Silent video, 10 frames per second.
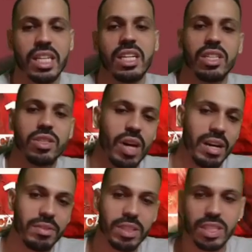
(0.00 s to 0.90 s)
so
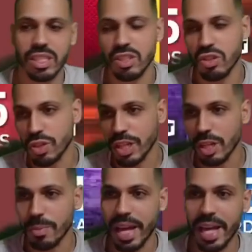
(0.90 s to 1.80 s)
obviously straight
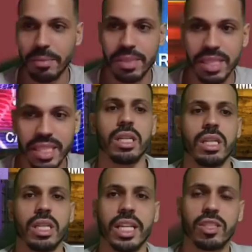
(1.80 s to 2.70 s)
up M T.
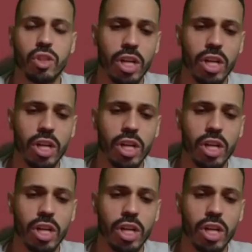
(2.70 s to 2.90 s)
Let's talk